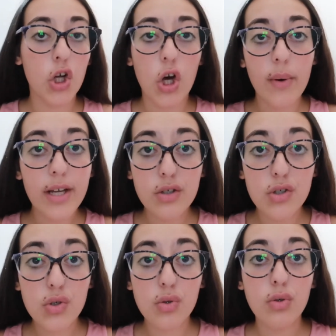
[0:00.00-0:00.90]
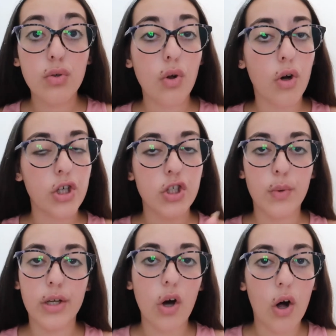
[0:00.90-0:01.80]
going to school or you're
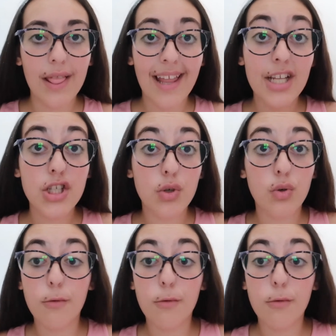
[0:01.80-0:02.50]
doing online school,